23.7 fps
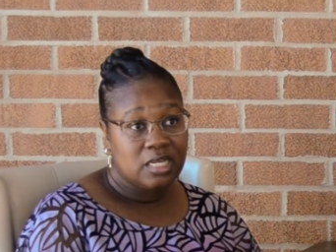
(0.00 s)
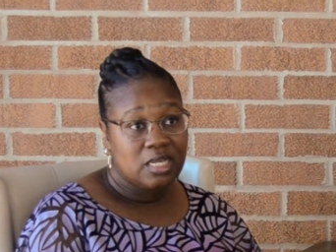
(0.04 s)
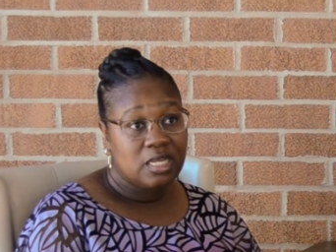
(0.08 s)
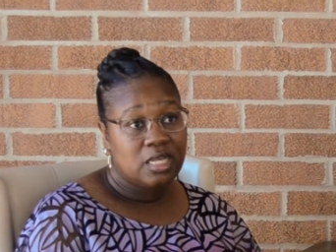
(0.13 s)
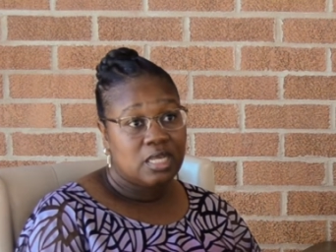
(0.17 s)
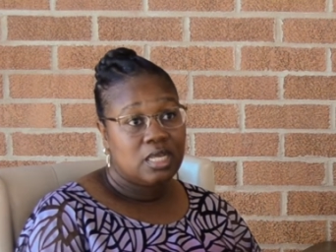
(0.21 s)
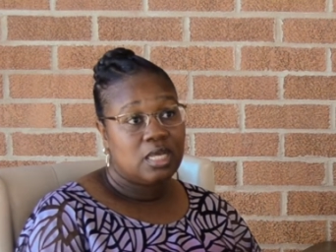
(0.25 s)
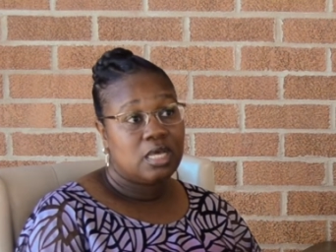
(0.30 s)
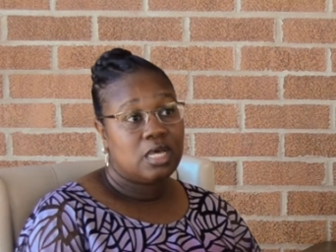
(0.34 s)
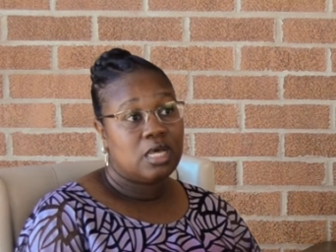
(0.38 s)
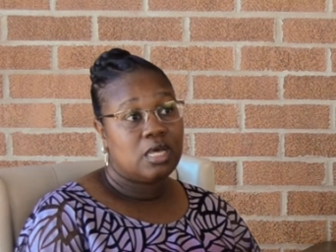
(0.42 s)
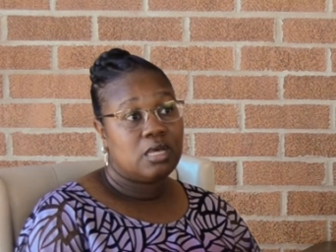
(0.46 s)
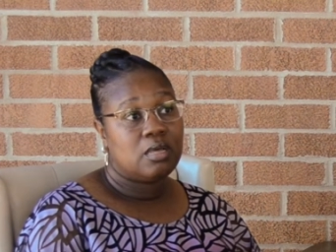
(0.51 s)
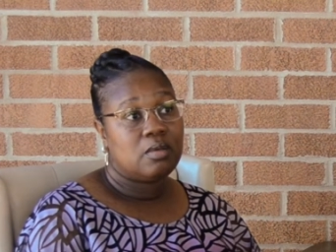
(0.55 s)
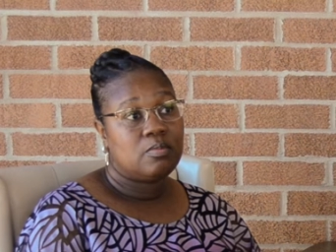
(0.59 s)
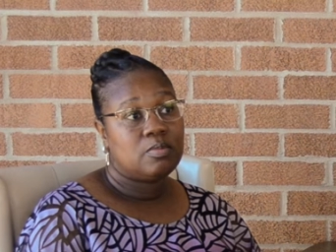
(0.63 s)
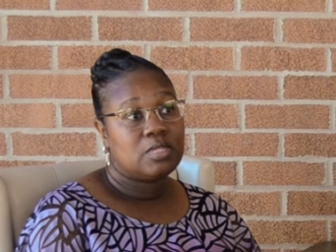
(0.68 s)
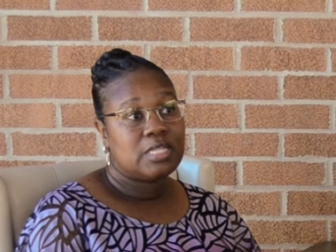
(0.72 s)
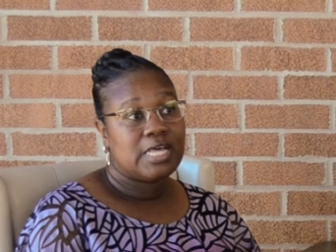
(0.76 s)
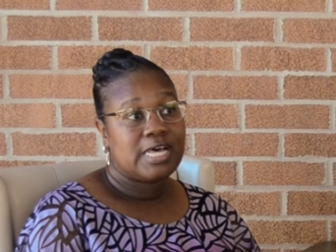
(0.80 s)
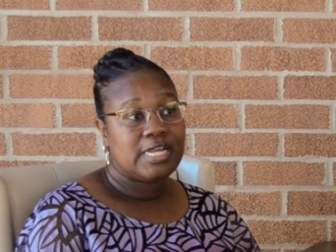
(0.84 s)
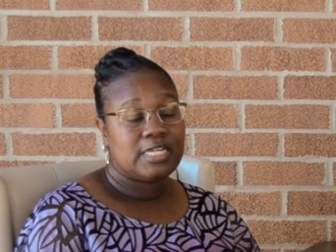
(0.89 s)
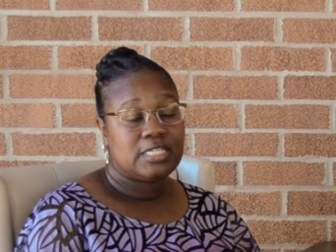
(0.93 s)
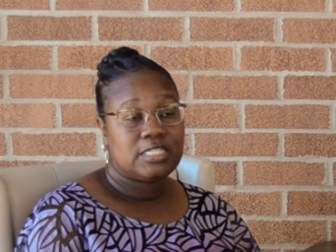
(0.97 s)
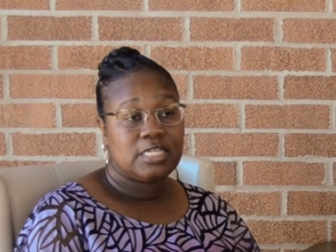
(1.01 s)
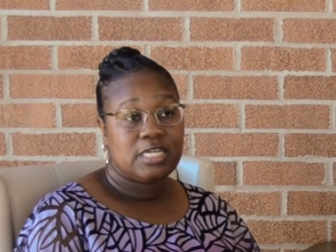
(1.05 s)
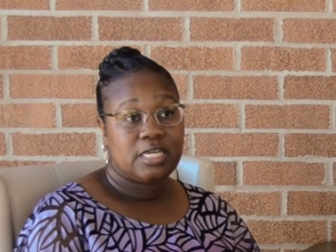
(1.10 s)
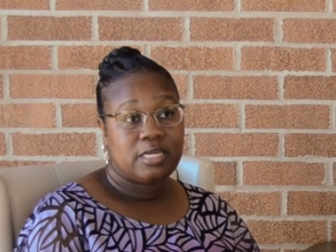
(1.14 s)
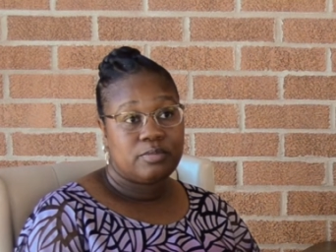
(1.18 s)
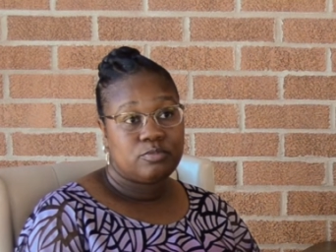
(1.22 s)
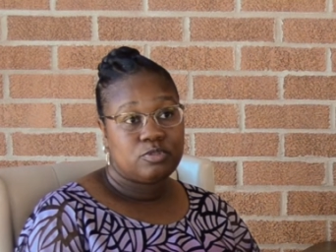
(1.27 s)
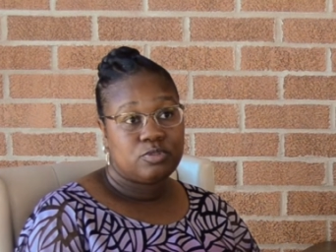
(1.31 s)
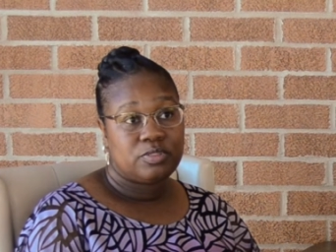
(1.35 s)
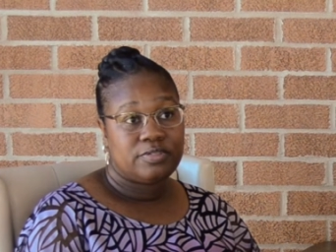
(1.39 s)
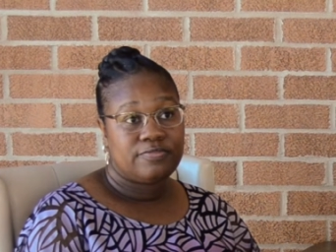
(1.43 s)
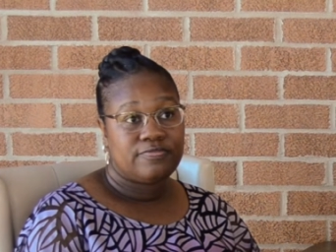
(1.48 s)
A lot of
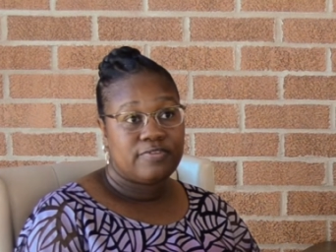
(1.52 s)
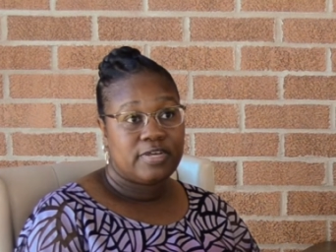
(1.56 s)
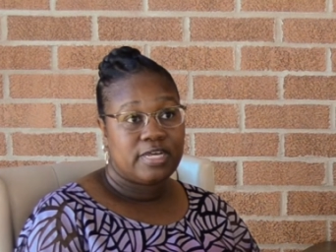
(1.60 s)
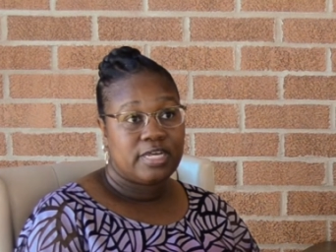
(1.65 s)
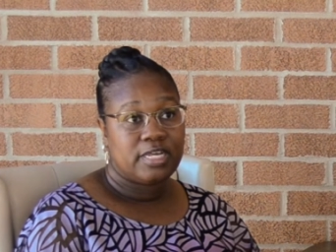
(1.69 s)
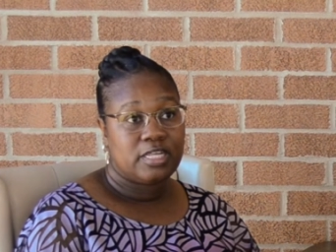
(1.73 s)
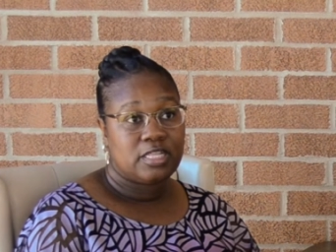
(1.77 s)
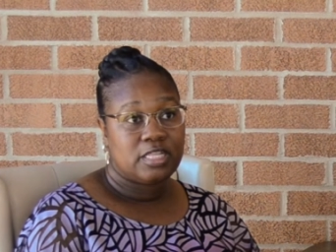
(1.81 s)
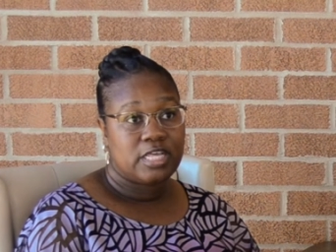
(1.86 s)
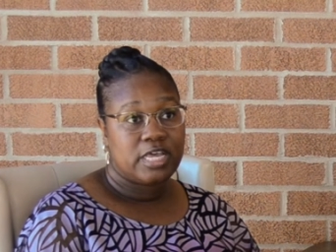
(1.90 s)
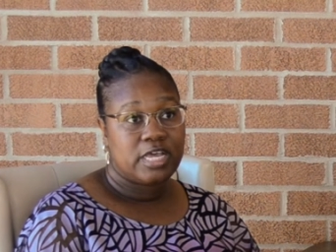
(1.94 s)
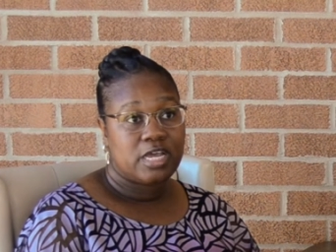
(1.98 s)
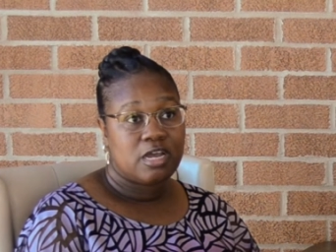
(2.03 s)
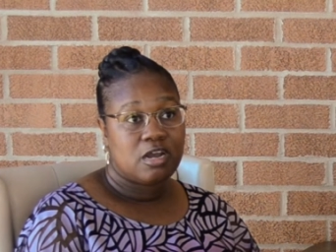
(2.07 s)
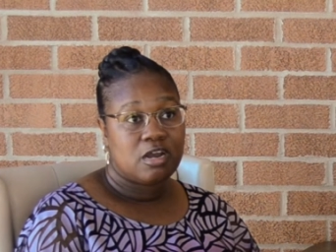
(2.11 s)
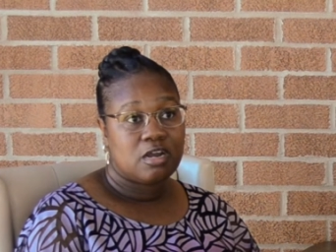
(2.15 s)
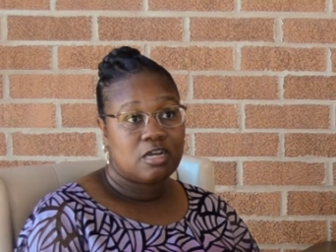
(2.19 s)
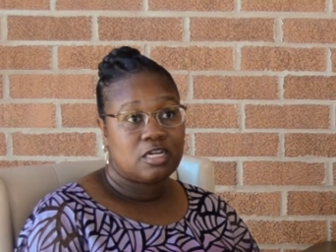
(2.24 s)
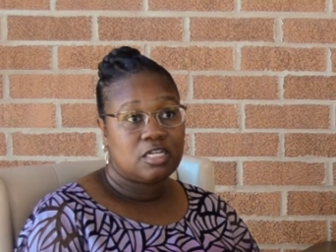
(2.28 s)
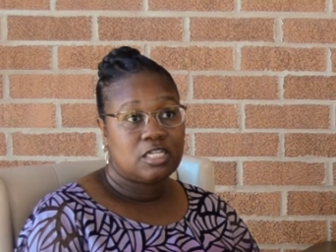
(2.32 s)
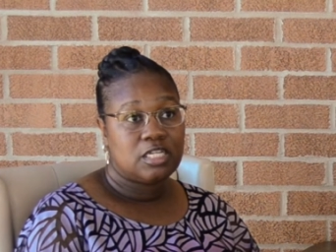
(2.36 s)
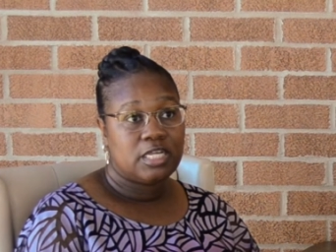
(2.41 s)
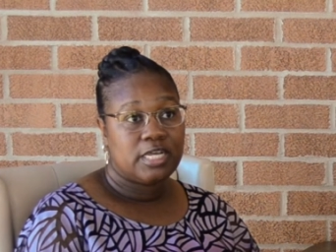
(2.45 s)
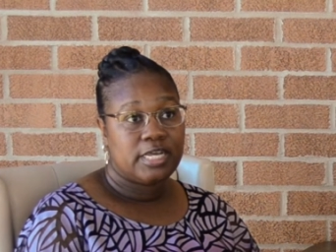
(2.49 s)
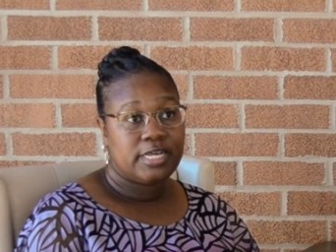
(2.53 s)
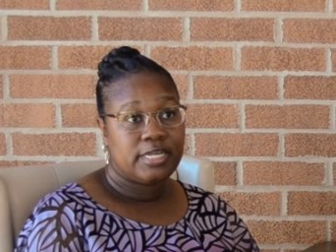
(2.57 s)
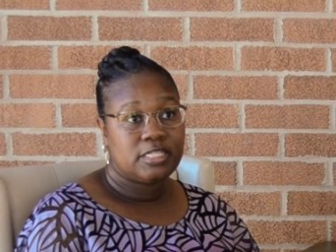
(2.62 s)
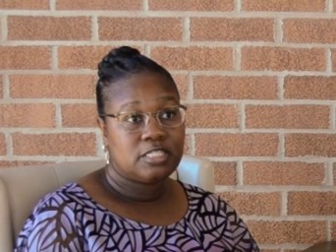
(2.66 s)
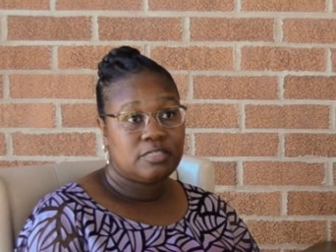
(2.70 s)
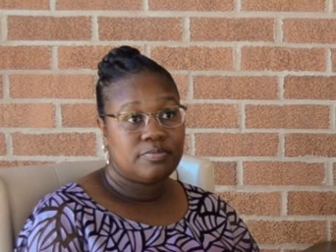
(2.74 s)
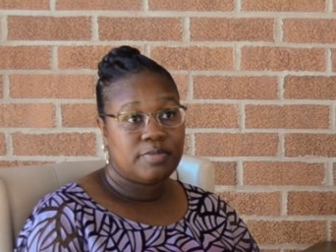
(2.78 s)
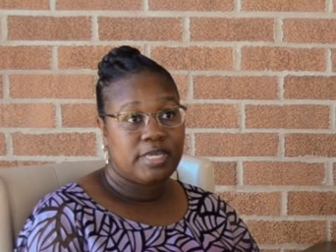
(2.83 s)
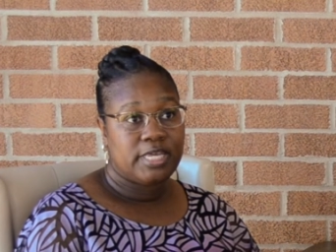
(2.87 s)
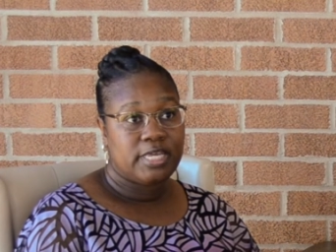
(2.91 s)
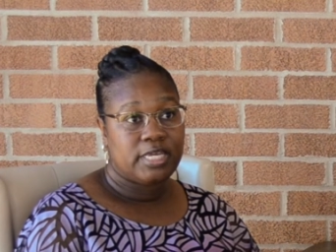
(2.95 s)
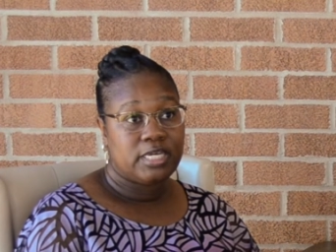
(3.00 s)
times we find that our clients
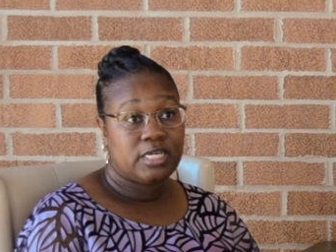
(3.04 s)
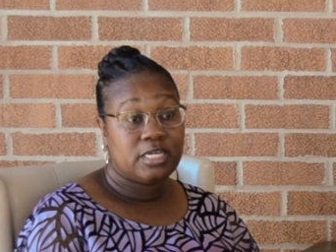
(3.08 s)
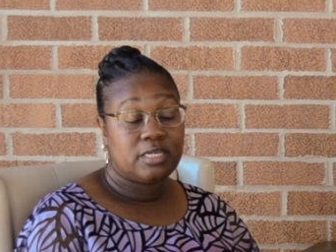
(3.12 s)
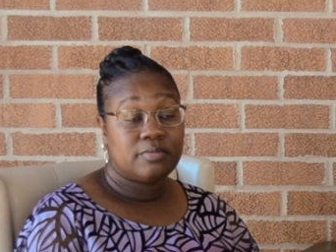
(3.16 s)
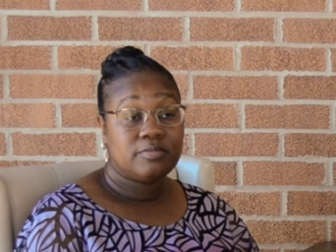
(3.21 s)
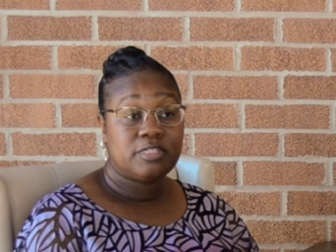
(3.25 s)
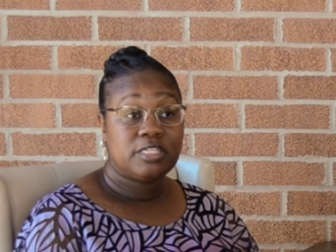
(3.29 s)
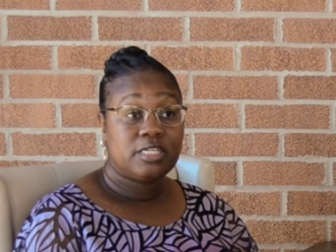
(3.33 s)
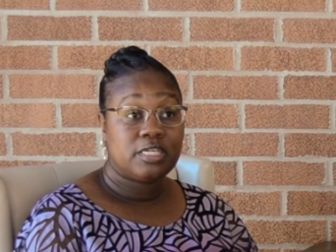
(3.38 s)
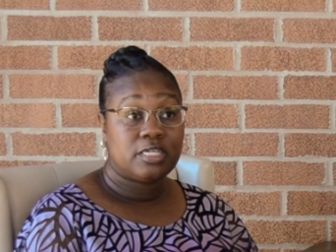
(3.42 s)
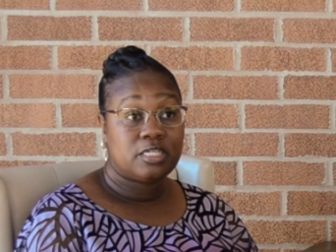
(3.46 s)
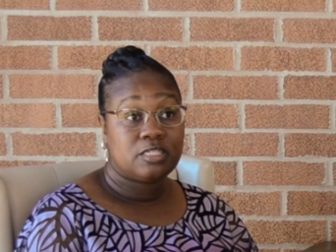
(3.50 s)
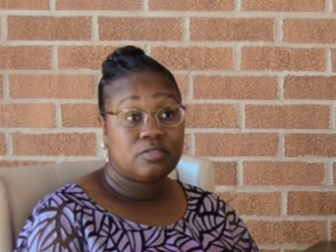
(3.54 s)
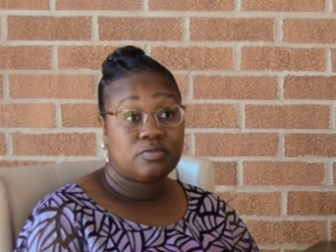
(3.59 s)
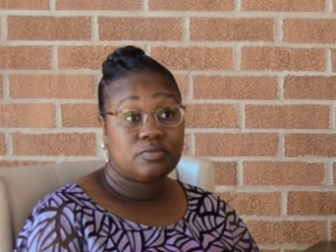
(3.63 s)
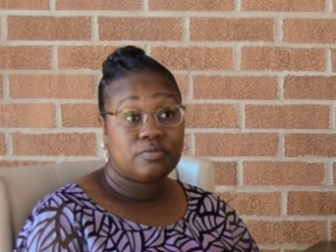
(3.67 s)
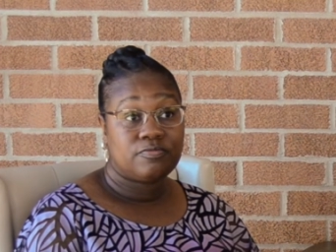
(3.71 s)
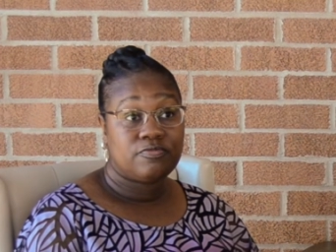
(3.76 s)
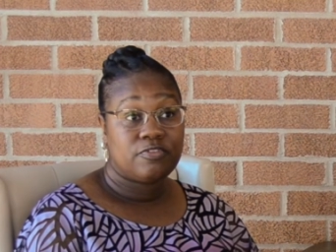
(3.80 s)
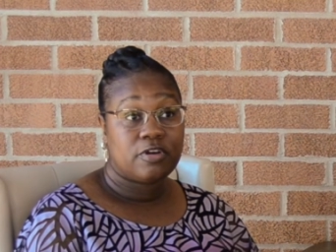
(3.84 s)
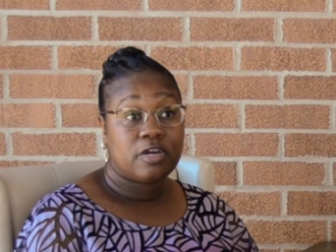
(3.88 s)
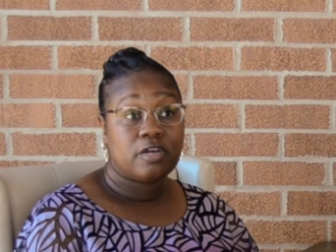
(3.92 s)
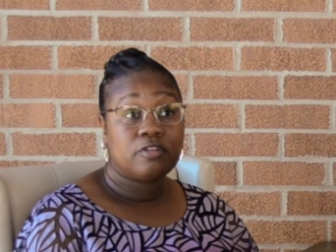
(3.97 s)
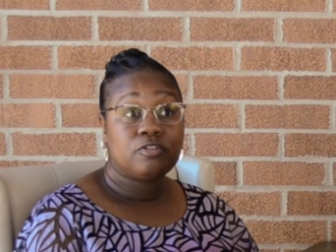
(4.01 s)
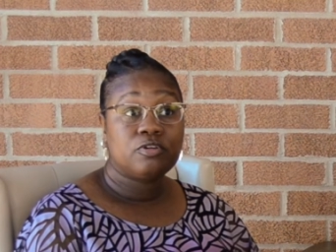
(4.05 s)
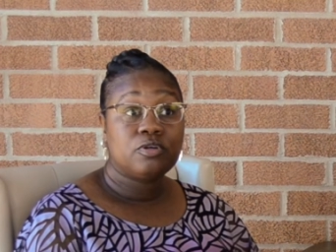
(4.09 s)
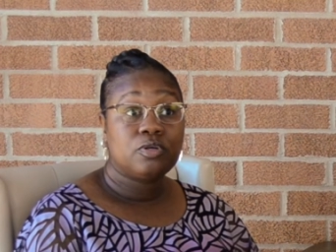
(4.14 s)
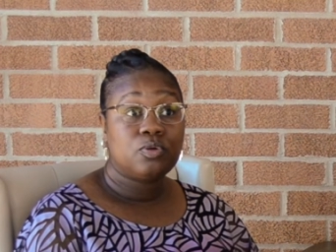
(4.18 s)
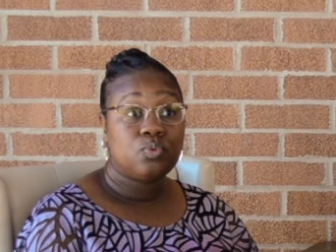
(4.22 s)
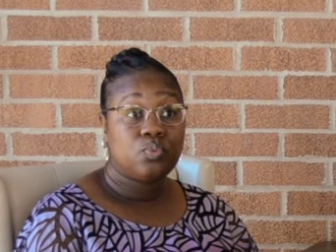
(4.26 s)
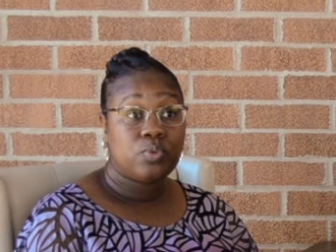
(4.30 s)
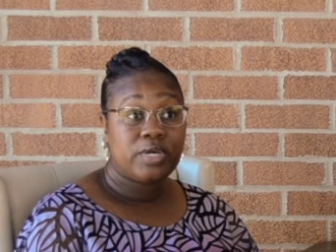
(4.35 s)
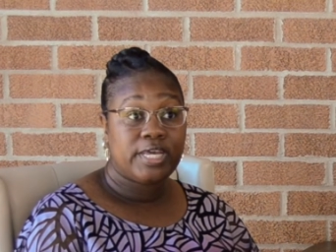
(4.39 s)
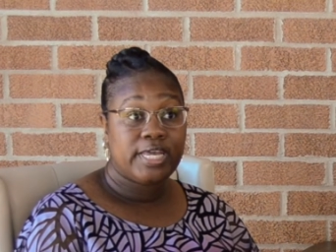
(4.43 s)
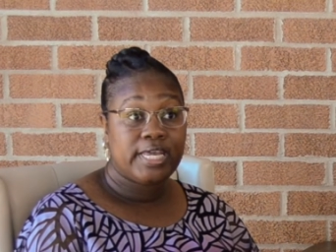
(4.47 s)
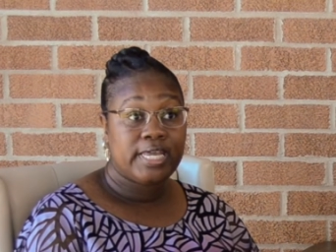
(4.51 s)
may come to us from farther
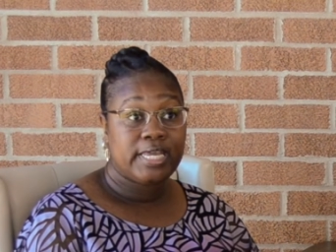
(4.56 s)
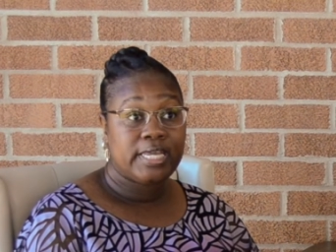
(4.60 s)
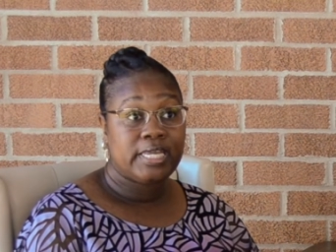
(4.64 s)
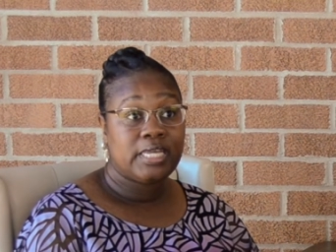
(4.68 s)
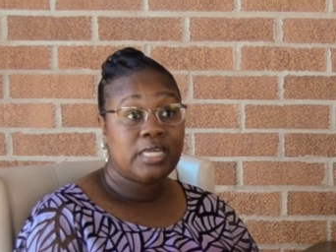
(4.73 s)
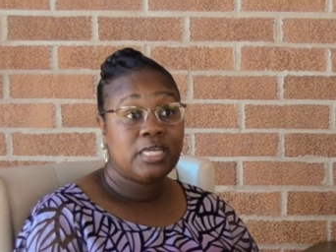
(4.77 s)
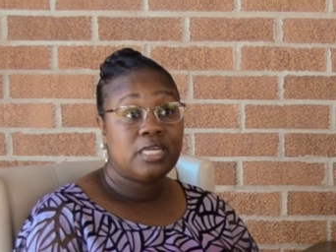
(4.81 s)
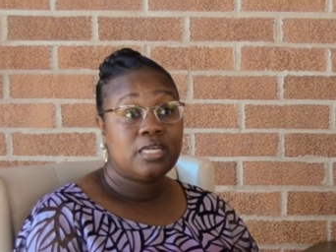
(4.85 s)
away